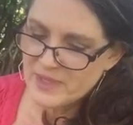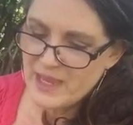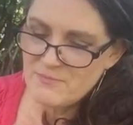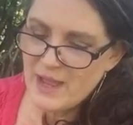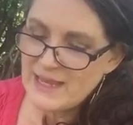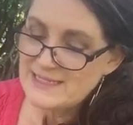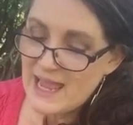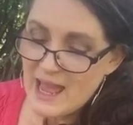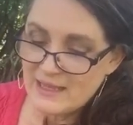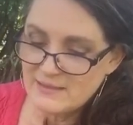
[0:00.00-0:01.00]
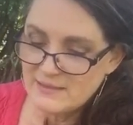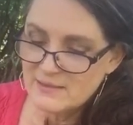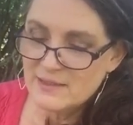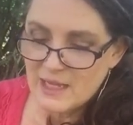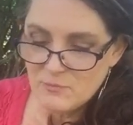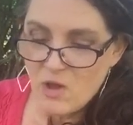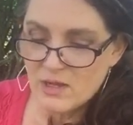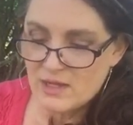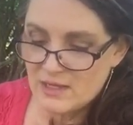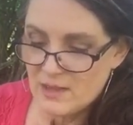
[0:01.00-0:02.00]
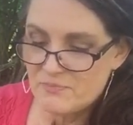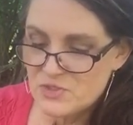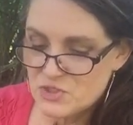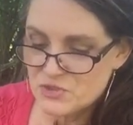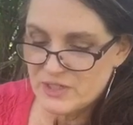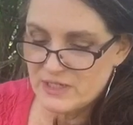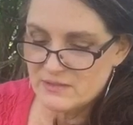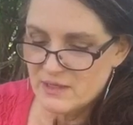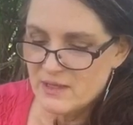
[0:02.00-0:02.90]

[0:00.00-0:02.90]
And my dad came walking up the street.